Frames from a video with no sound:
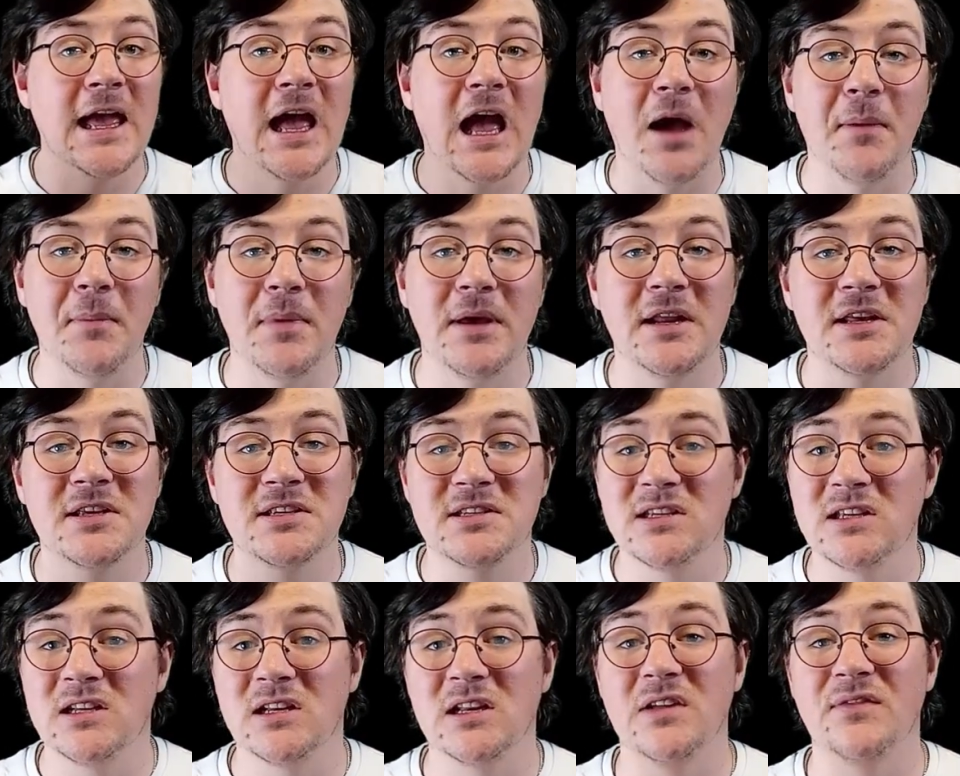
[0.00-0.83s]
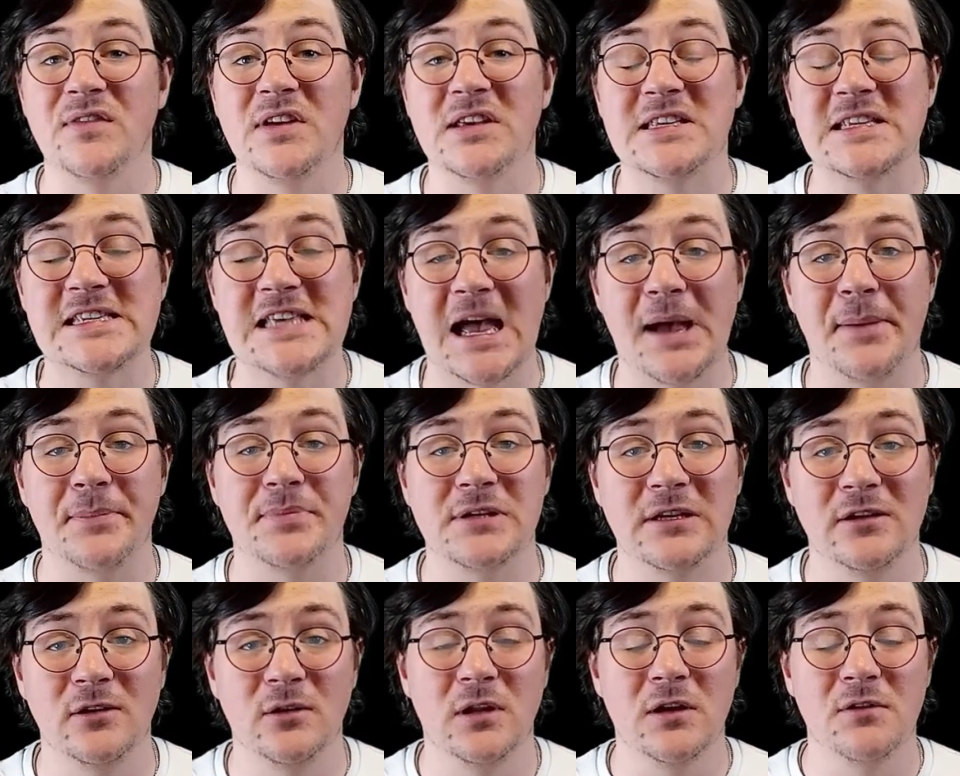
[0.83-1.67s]
I'm innocent. This is
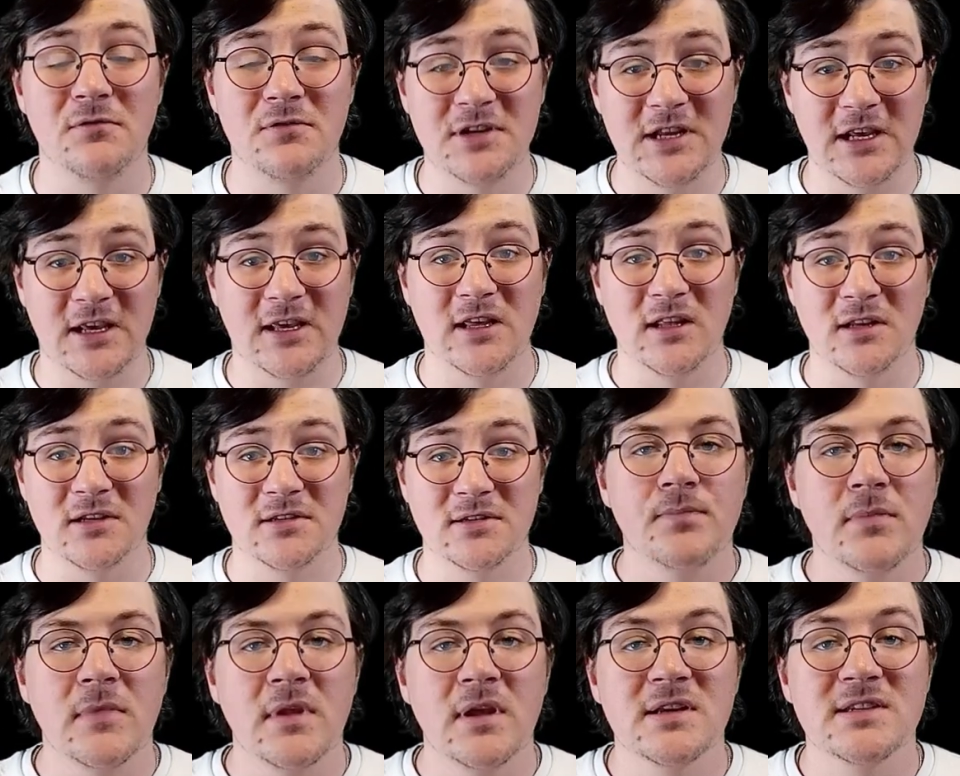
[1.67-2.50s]
absolutely ridiculous."